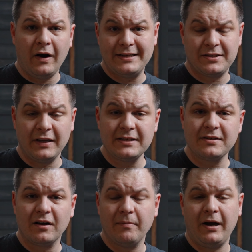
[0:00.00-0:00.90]
Alright, so let's
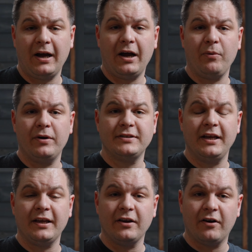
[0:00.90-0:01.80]
talk about how we are
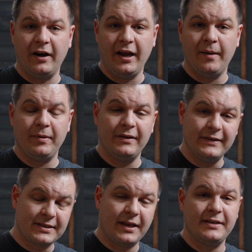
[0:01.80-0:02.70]
taking our amp, in
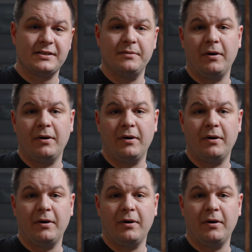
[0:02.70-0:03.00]
this case the